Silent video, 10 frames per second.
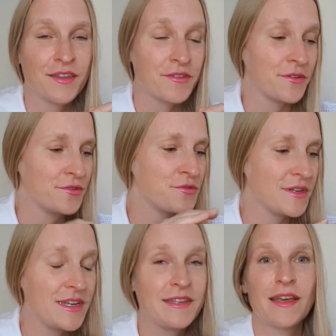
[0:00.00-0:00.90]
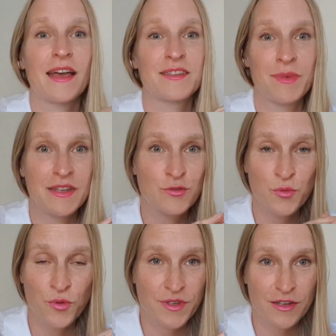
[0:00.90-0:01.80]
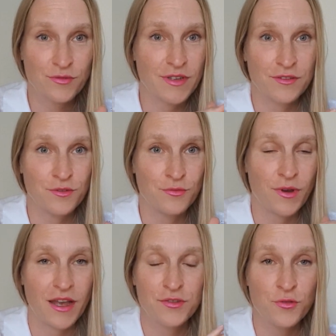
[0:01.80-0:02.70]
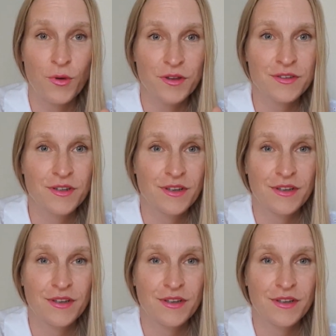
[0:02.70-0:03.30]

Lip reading: No, you can eat as many sweet potatoes as you want.